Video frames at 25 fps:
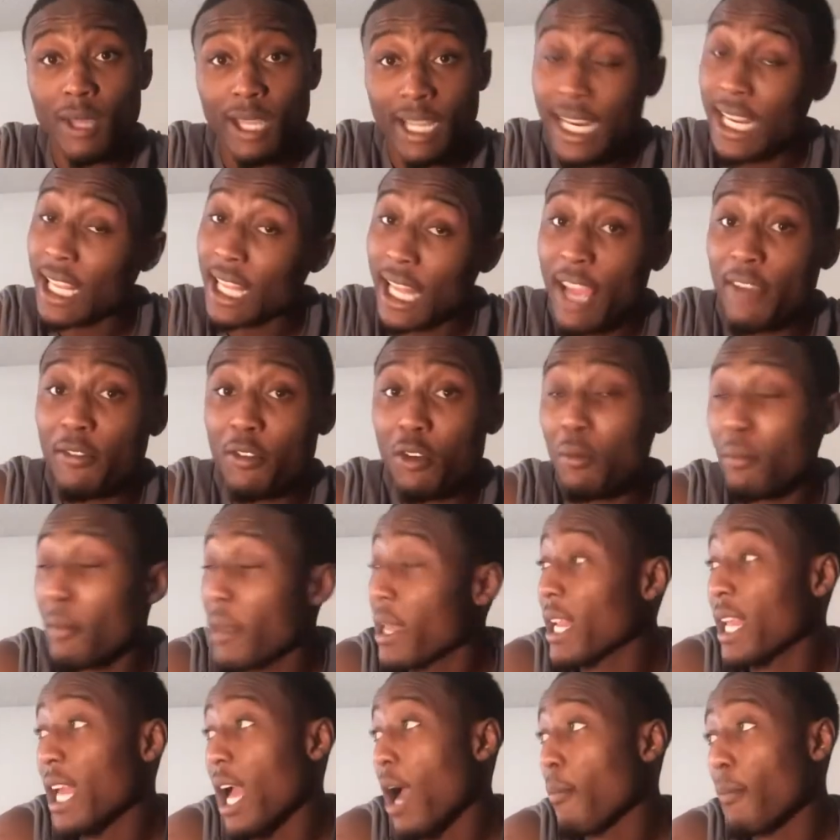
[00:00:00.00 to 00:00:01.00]
And then, like, for a
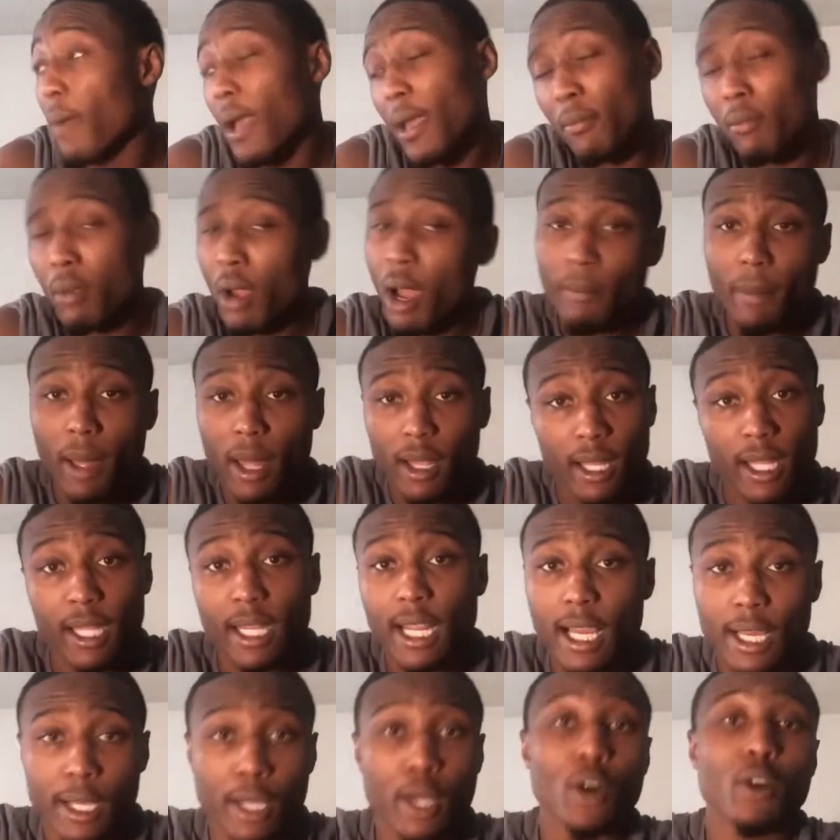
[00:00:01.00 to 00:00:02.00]
minute, I'm like, bro, I'm not letting
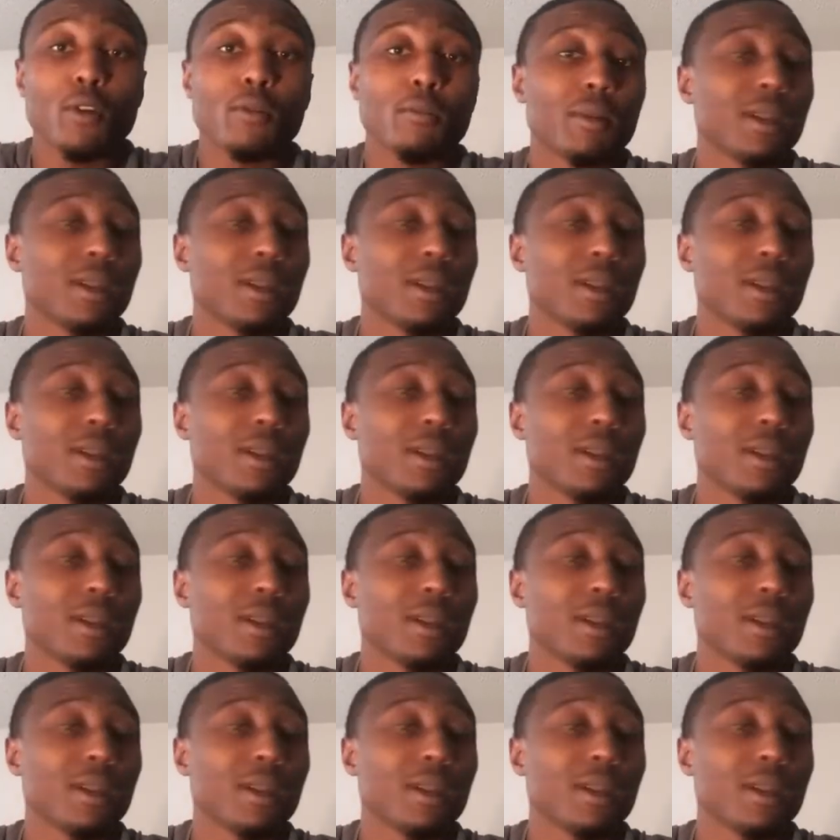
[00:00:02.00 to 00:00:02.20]
it go.